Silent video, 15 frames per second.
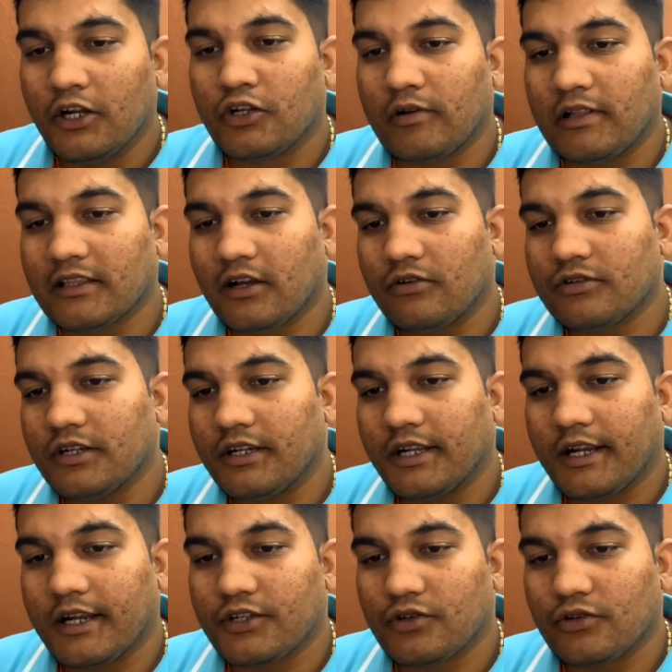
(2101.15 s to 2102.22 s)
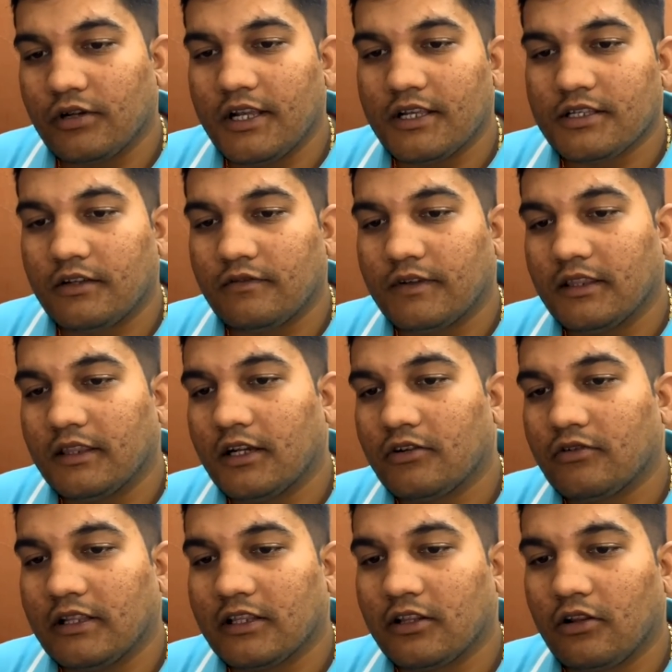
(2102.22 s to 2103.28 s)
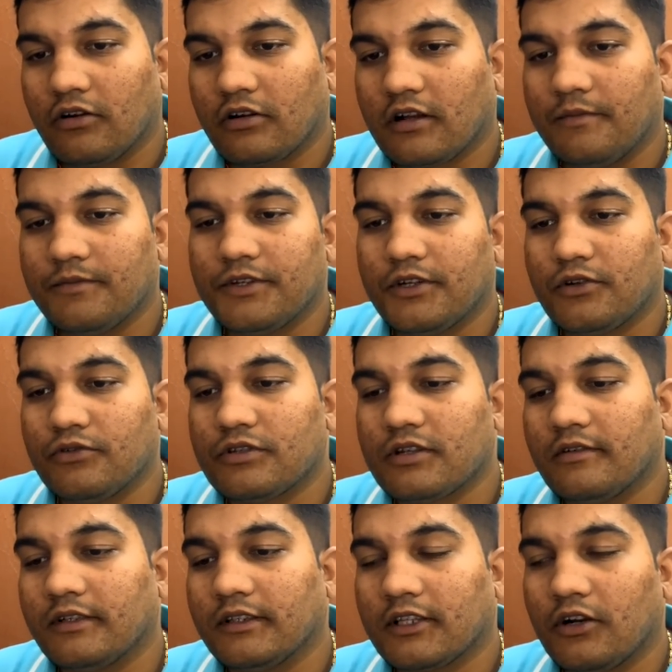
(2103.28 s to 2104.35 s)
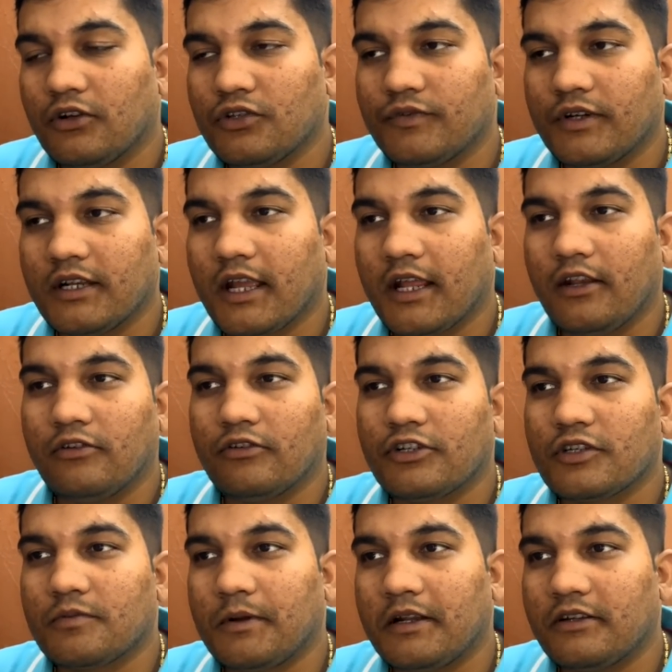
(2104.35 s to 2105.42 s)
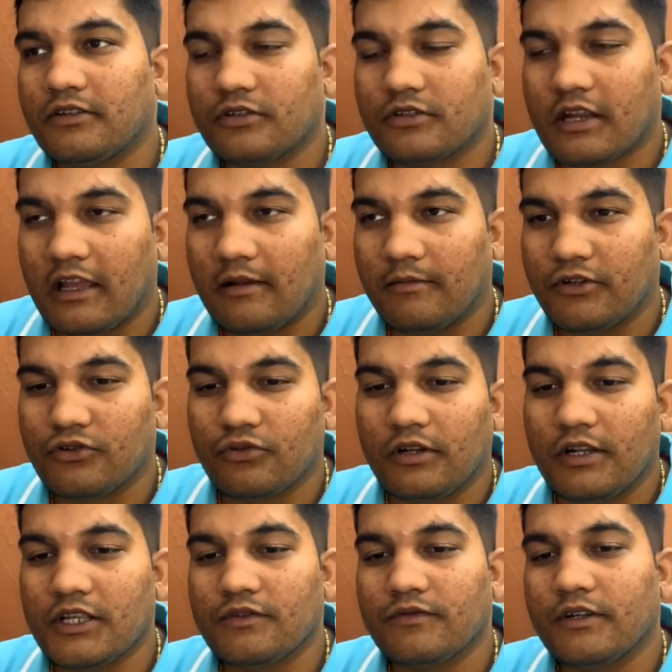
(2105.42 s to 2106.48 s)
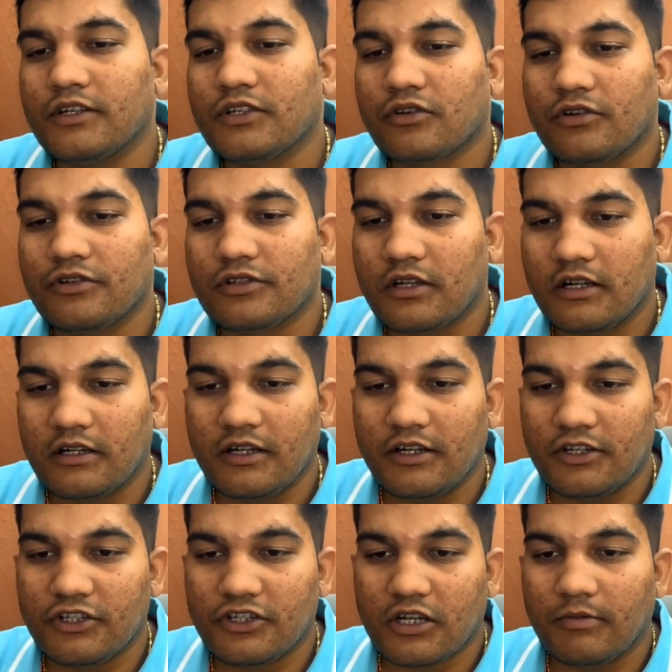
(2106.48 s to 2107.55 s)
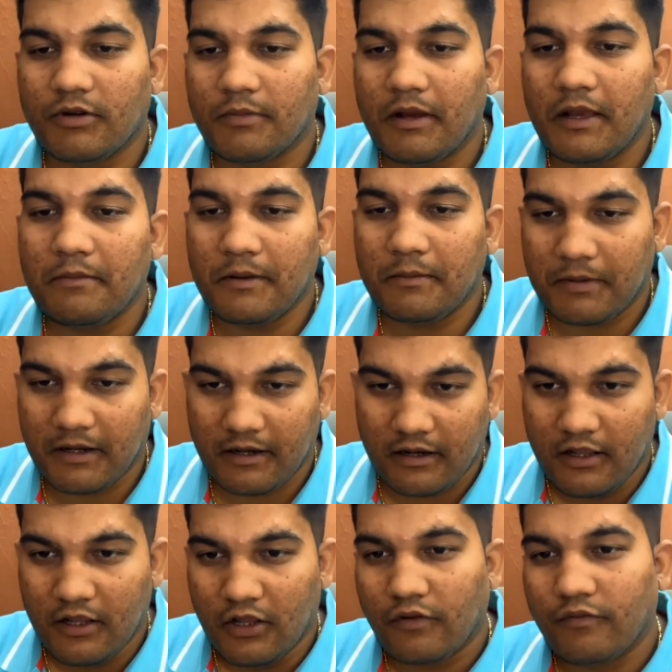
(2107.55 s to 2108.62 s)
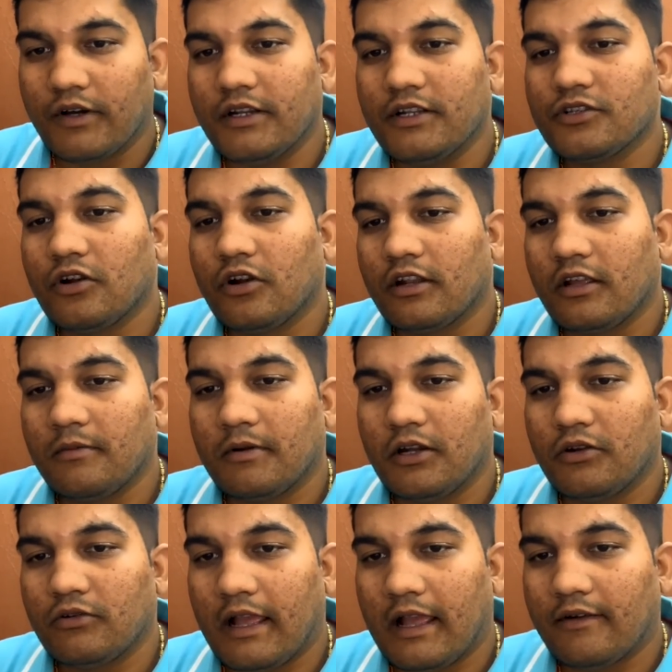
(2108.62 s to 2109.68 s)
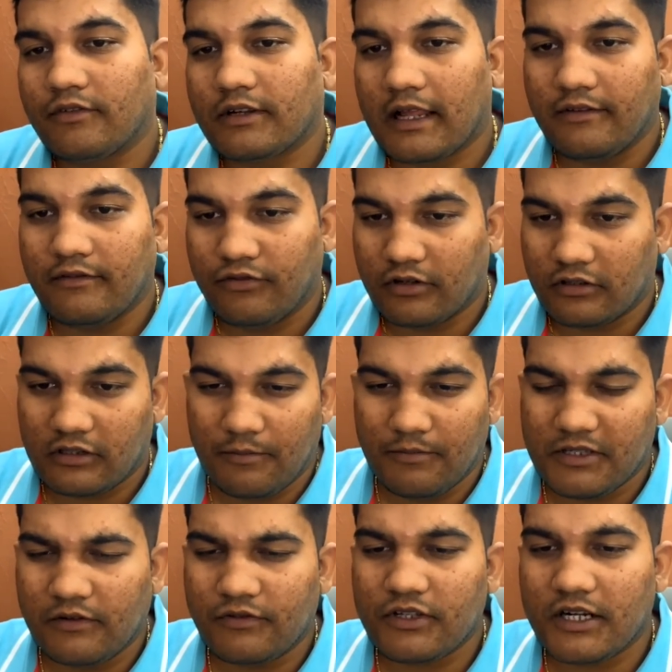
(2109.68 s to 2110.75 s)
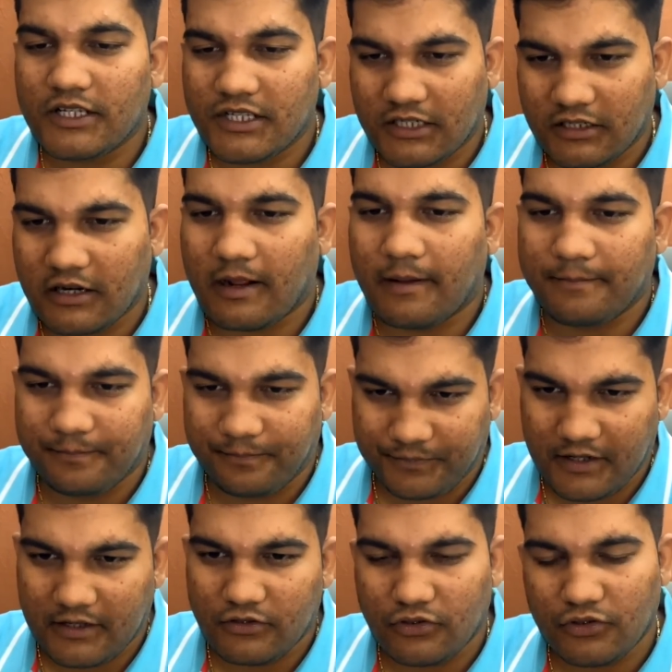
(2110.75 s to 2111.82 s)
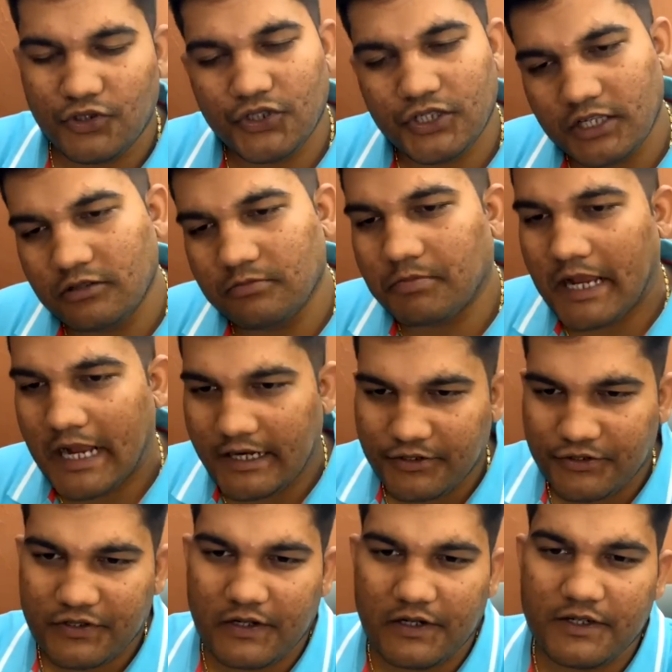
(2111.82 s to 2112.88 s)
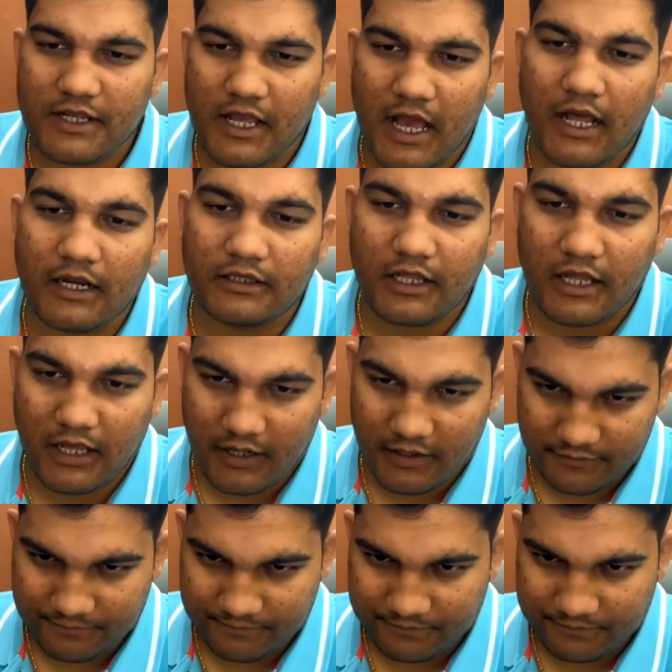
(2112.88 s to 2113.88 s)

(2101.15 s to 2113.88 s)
twelfth house indicates solace, and when the twelfth lord comes into seventh house, one cannot spend time in solace. One is constantly disturbed by people. One is not able to have time for themselves, et cetera. So such bad results are there.